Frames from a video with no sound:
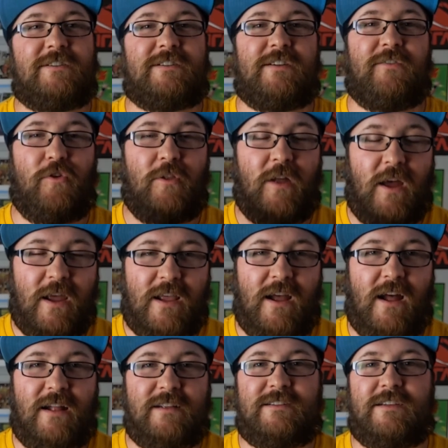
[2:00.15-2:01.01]
if you like
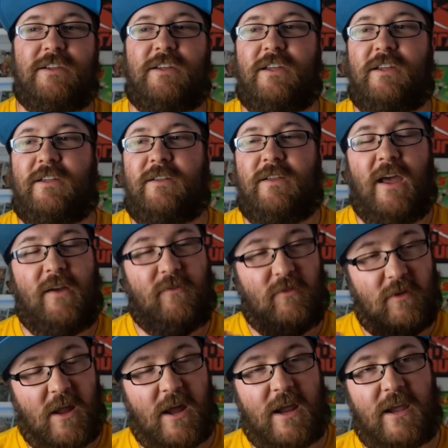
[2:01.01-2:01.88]
Godzilla, if
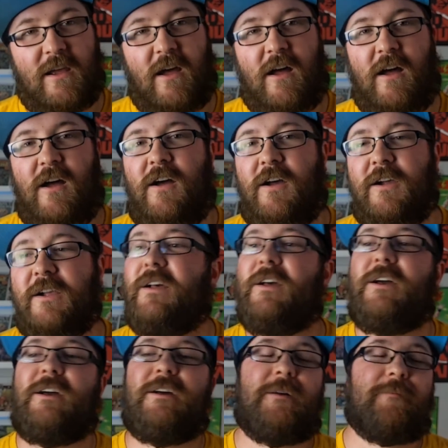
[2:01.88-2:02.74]
you like
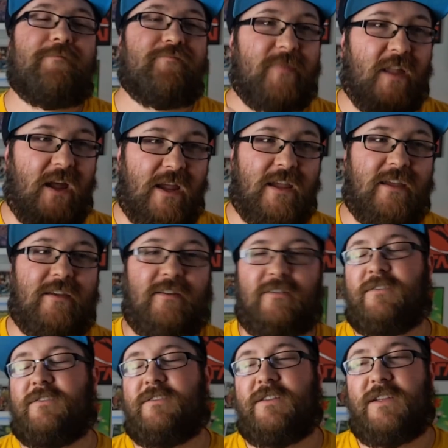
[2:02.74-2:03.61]
Kong,
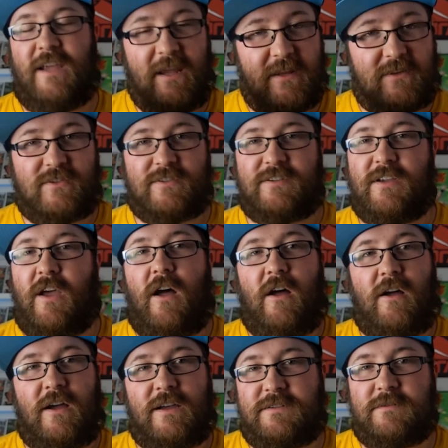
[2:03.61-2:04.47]
like it's
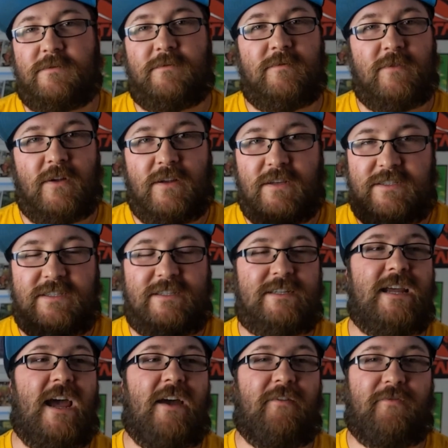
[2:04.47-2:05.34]
awesome.
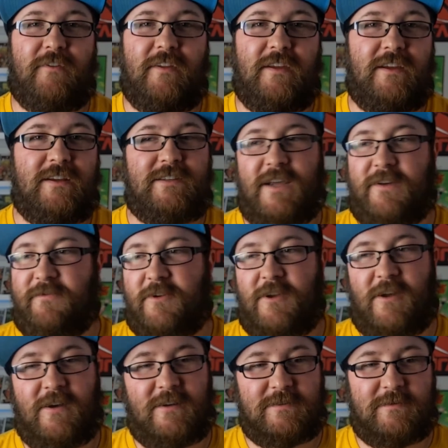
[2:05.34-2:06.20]
Definitely,
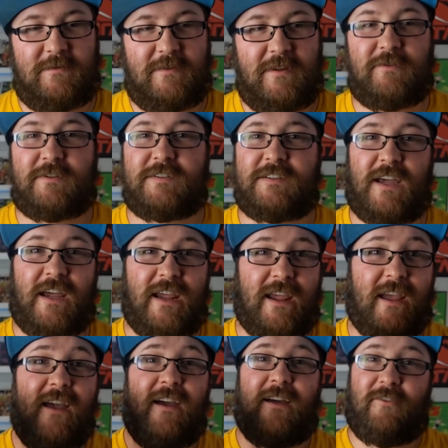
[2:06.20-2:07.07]
definitely awesome. There was
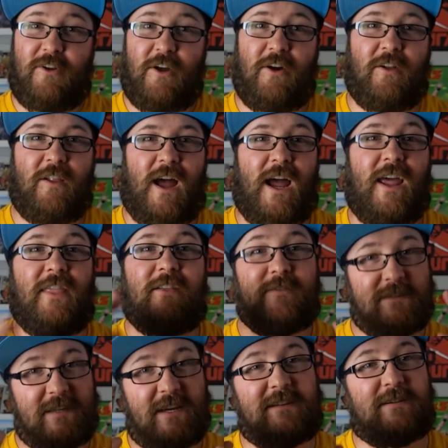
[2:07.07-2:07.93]
like, no lie, there
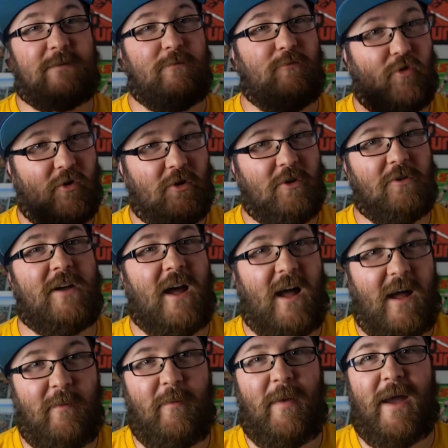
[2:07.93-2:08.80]
was like some Mortal
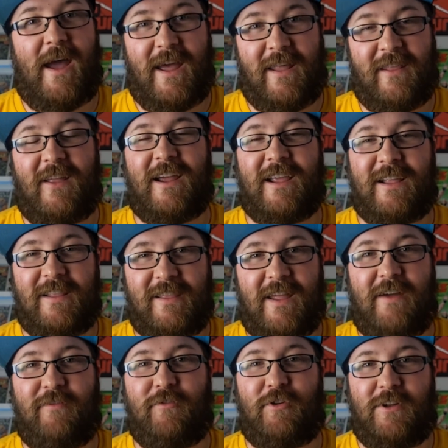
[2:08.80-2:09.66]
Kombat like
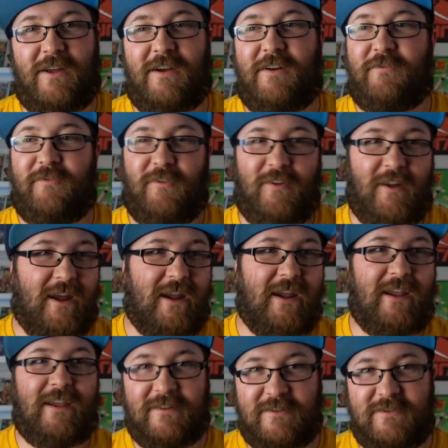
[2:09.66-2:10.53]
level of
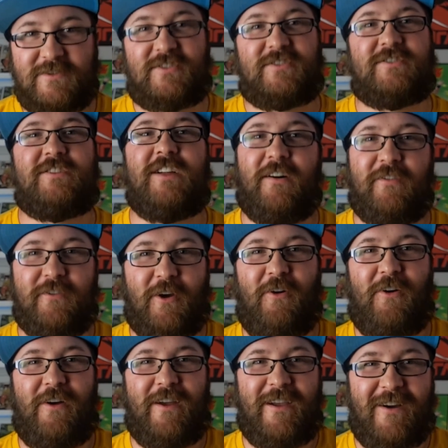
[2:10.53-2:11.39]
like stuff
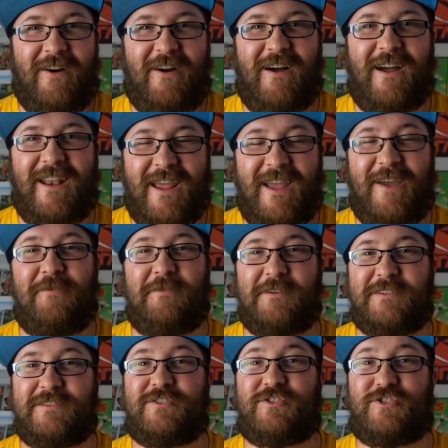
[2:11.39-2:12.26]
going on. It
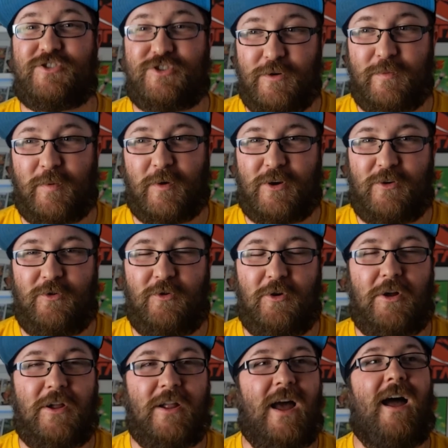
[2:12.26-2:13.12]
was super
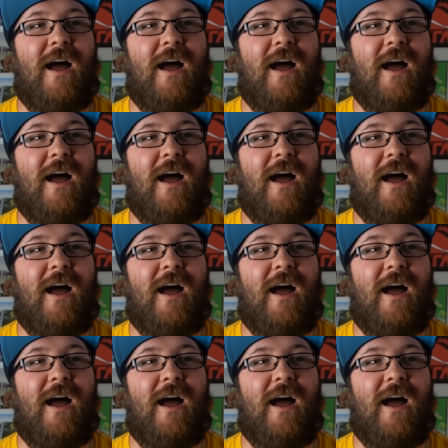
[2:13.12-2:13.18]
cool.